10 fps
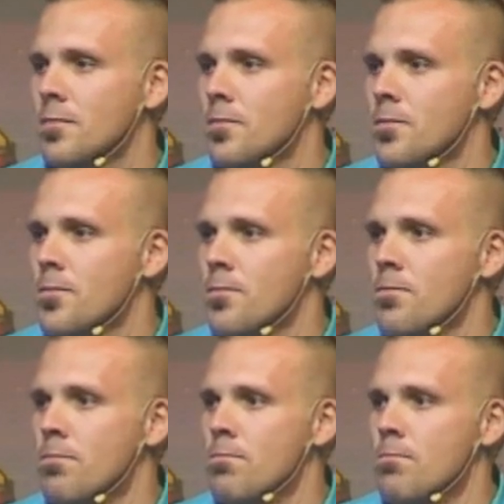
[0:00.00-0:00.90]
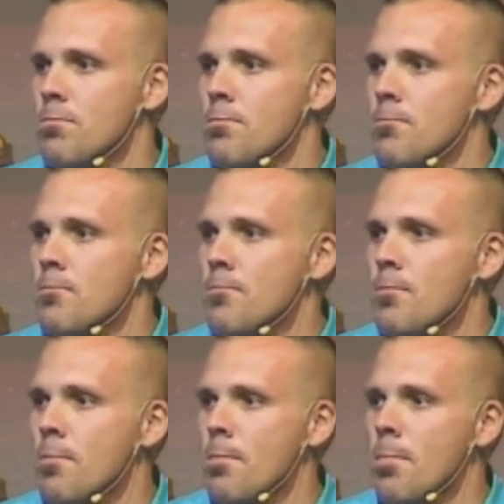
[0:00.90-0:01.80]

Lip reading: No one is speaking in this clip.